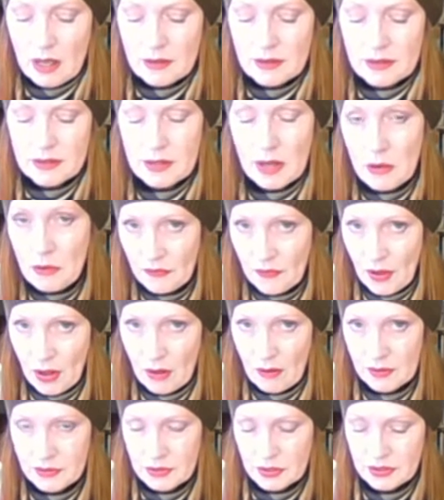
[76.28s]
So
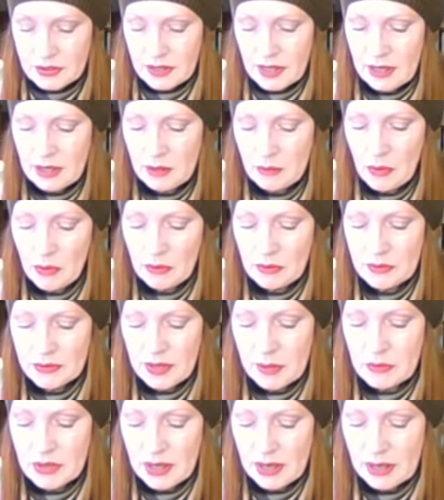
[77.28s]
far, I'll just tell you what
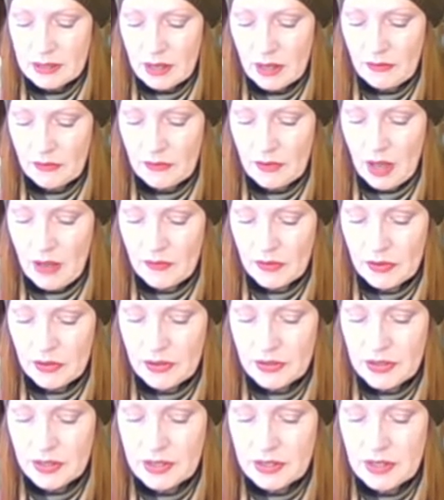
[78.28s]
subjects I've
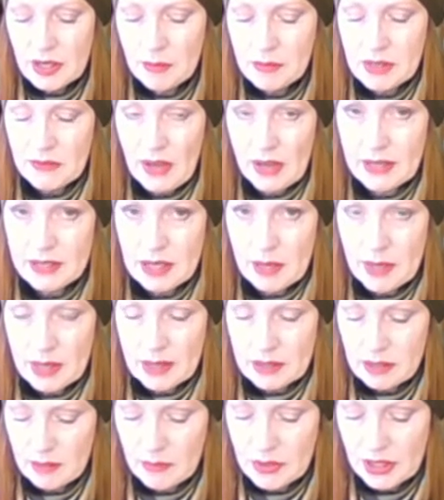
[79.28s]
covered in terms of
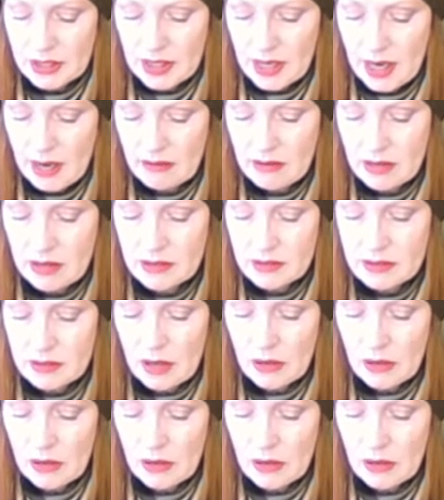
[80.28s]
academic subject areas: